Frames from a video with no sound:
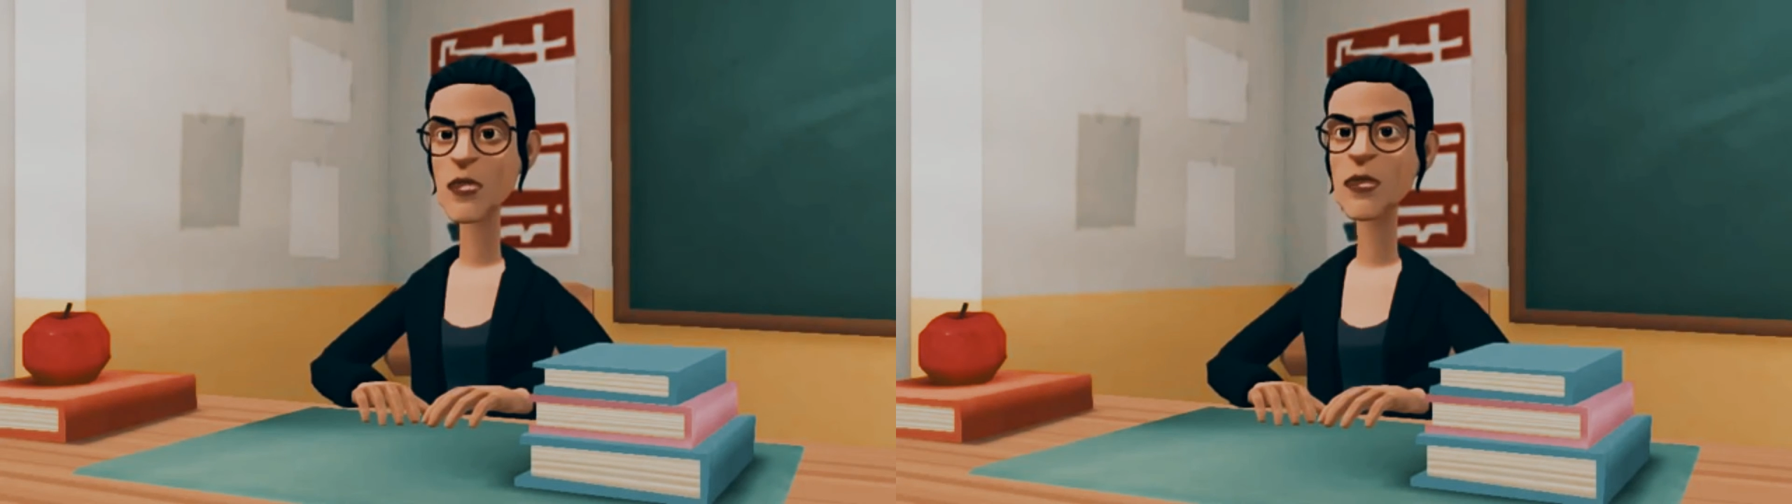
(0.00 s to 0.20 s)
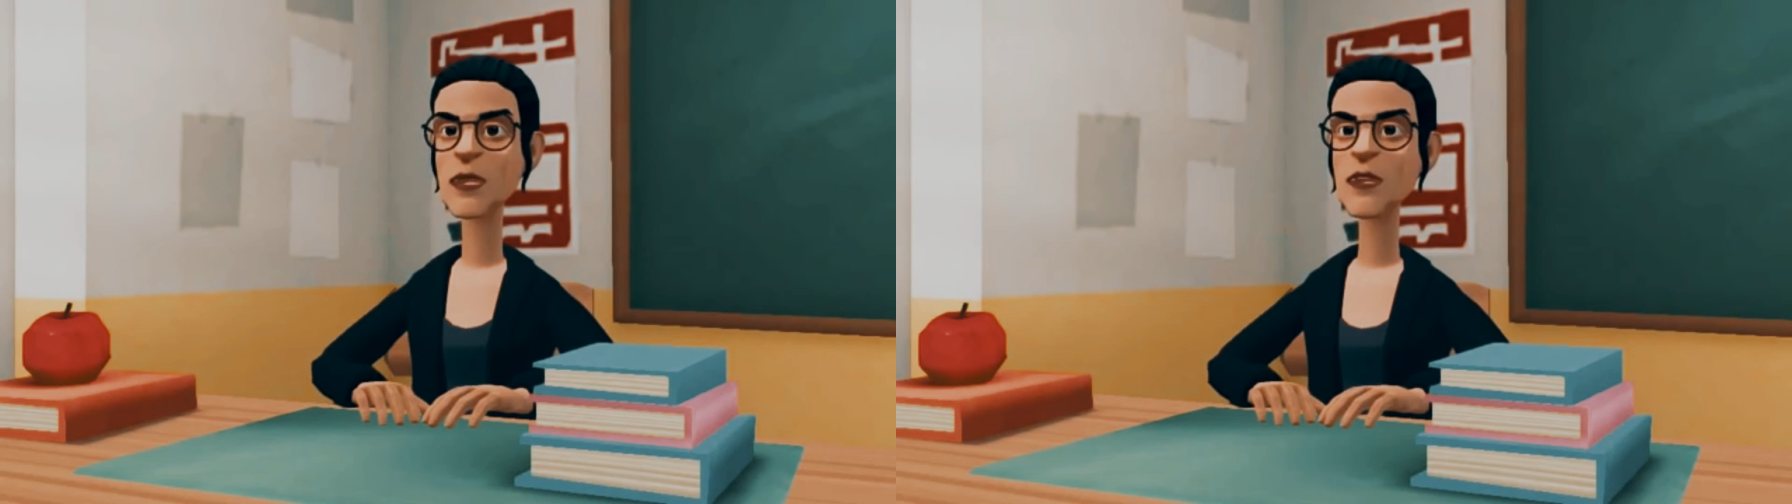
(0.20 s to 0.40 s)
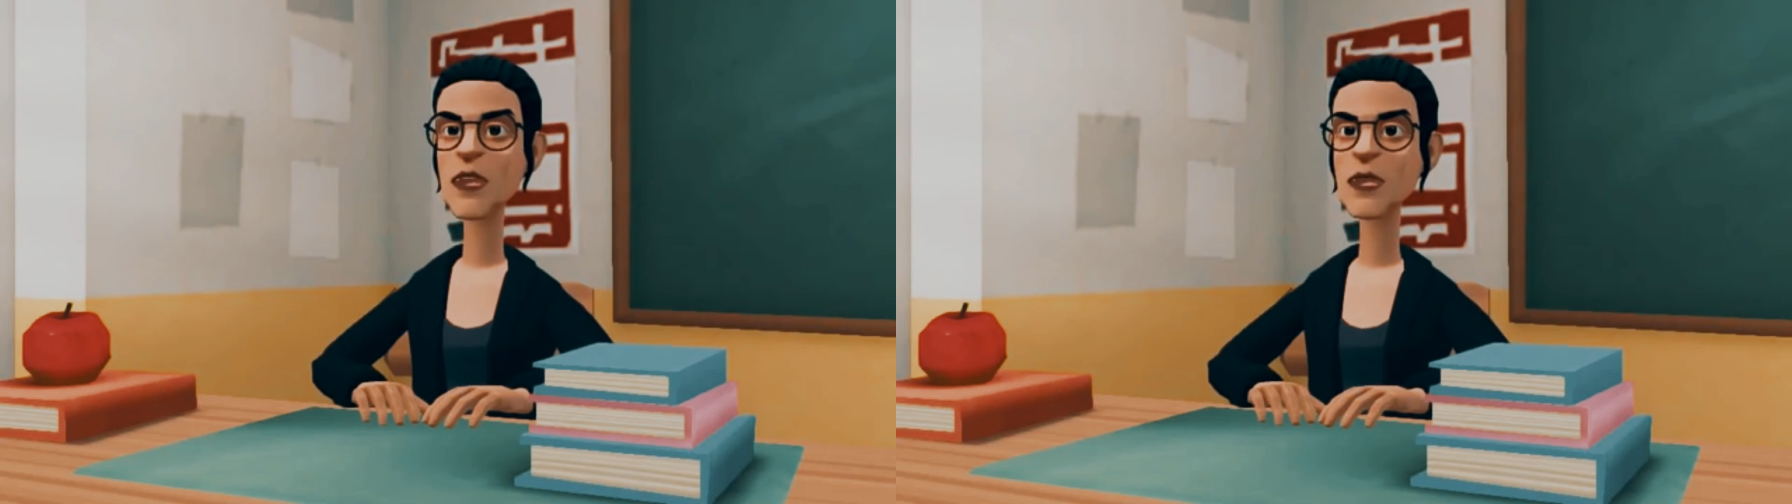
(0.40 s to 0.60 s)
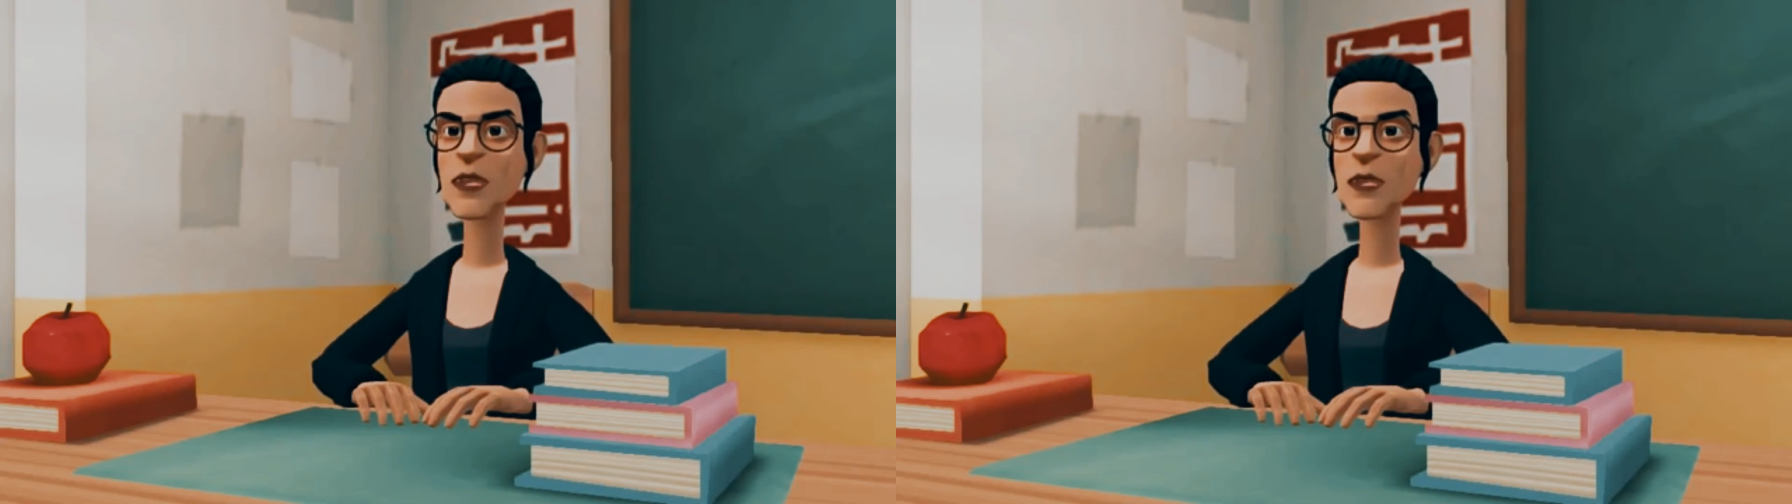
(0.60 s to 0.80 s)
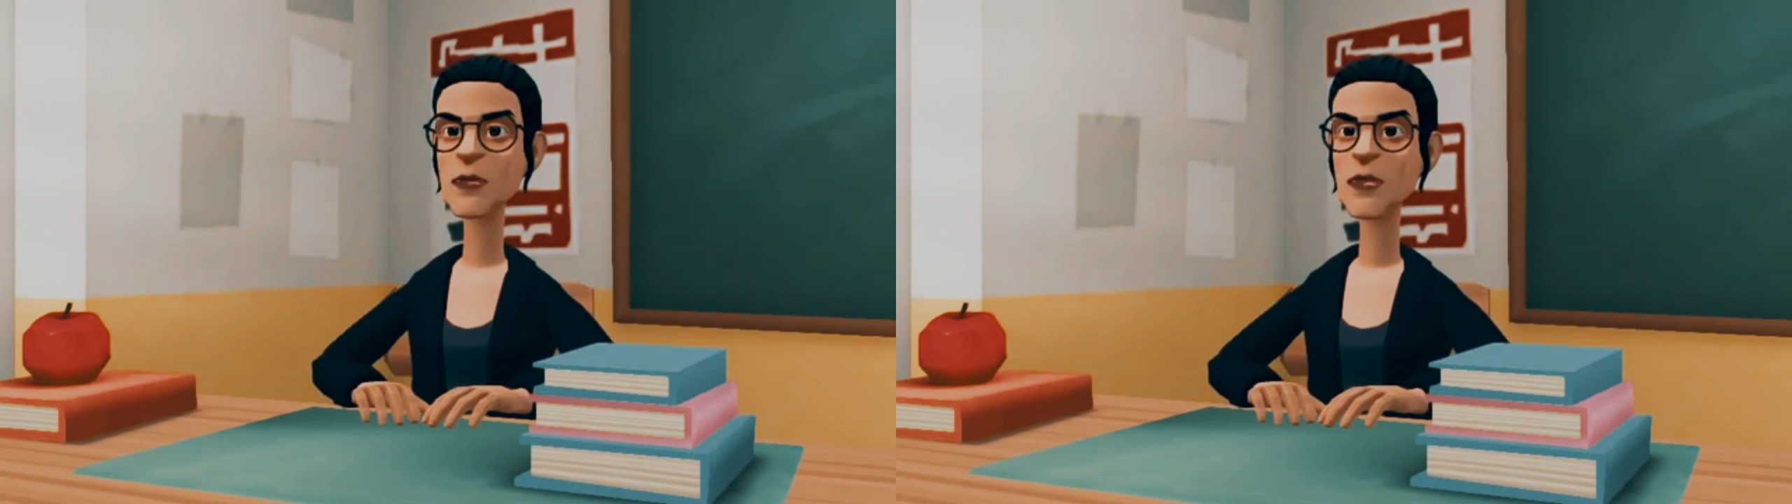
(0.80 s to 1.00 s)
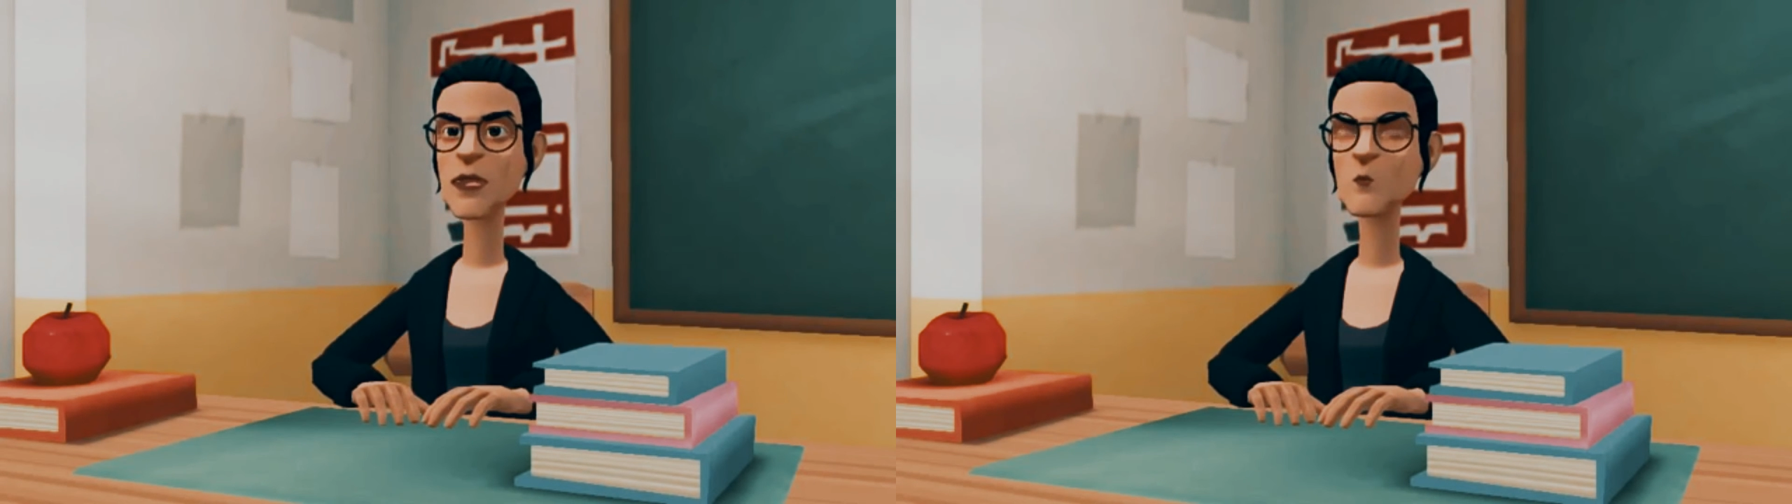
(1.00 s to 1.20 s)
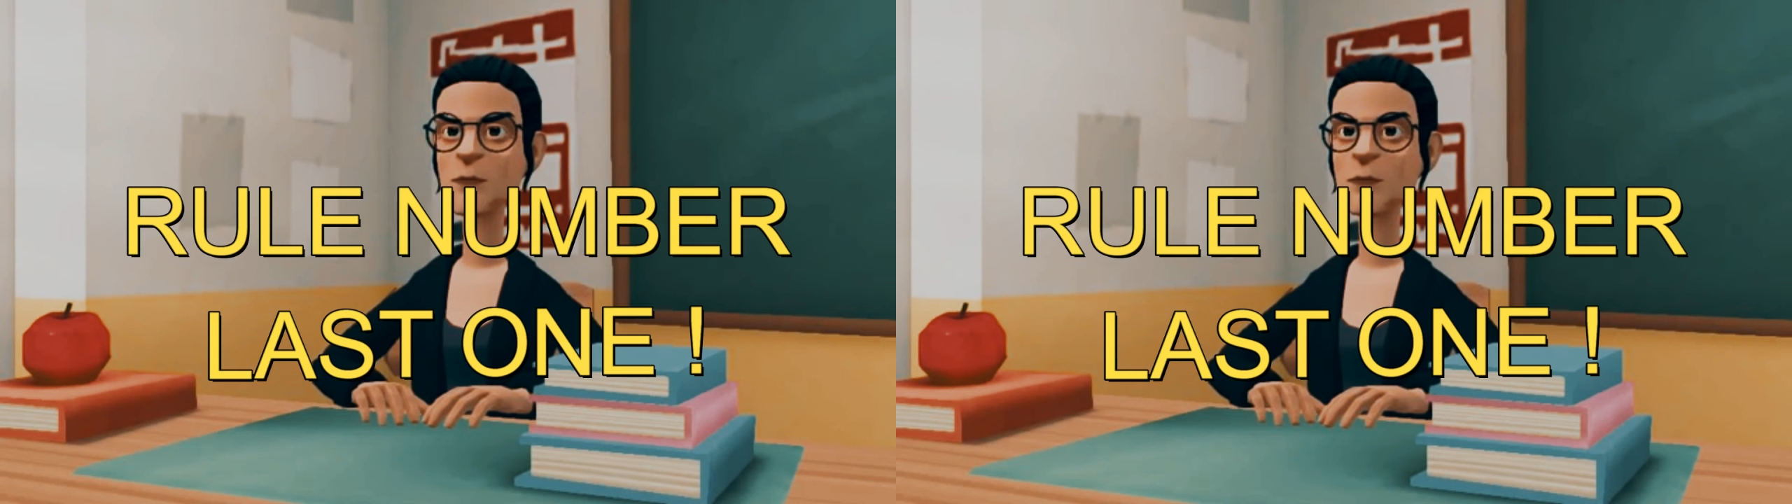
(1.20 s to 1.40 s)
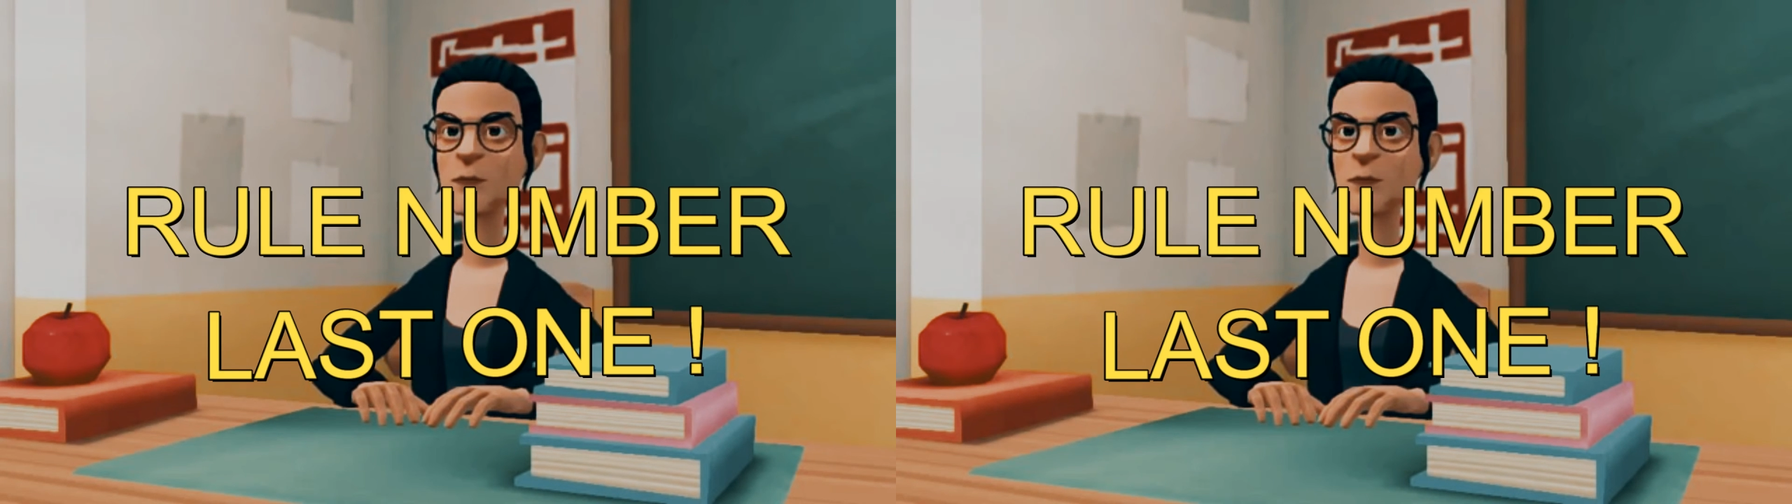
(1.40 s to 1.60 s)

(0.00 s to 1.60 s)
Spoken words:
to leave the classroom.